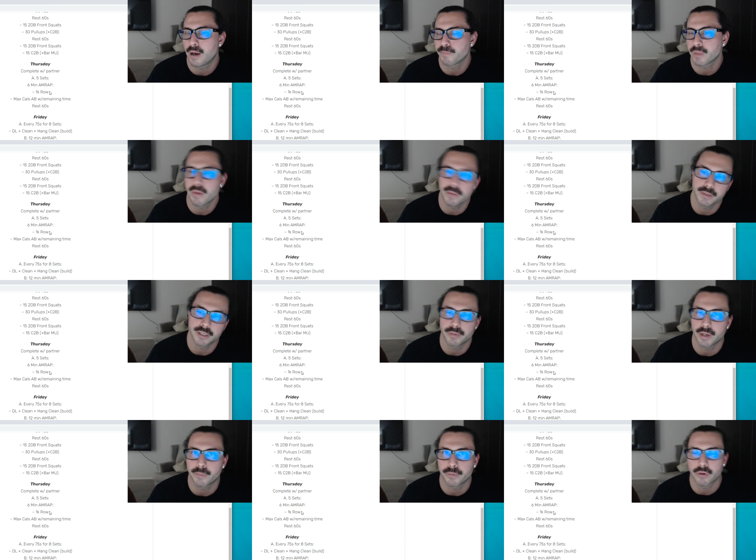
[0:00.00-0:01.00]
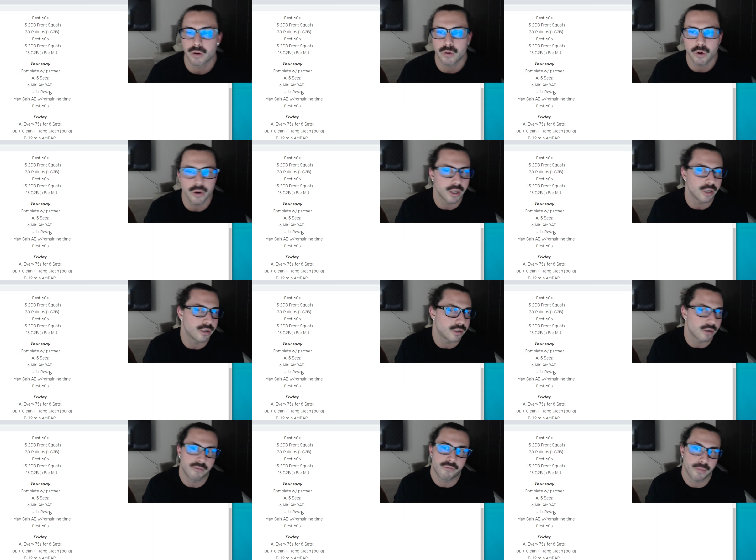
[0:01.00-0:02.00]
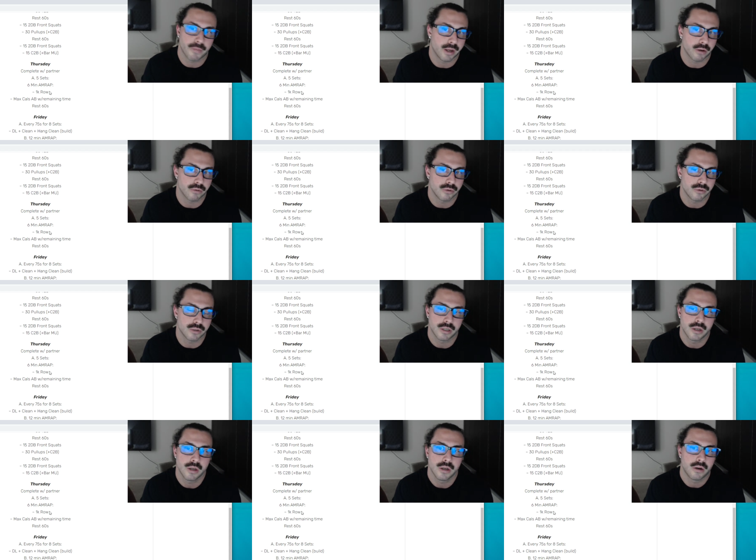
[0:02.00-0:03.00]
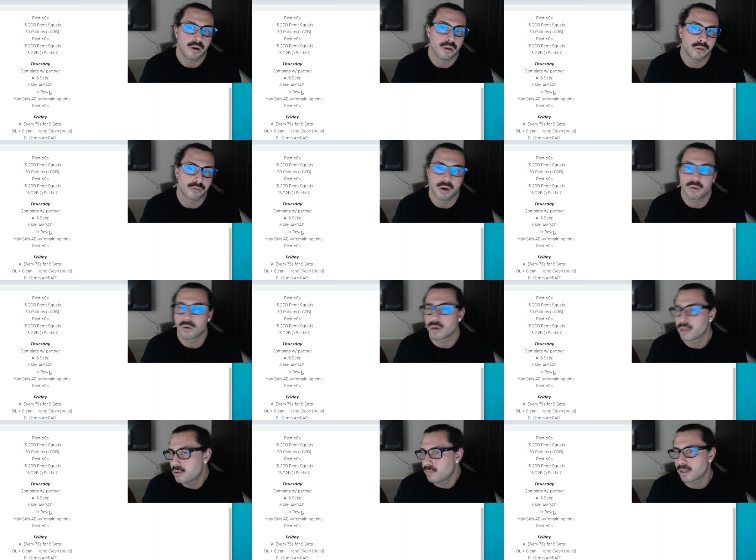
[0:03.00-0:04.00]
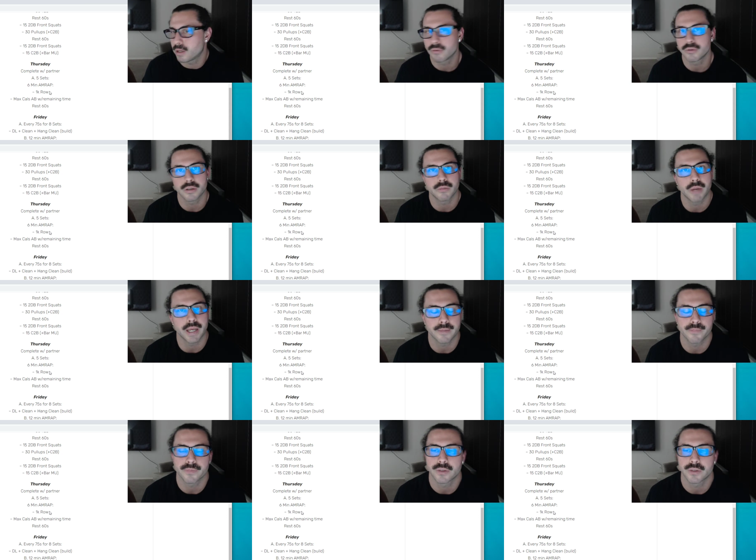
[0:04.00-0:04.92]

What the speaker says: and maybe split up the row. Or you could just go a 4 minute cruise on the rower and a 2 minute cruise on the bike.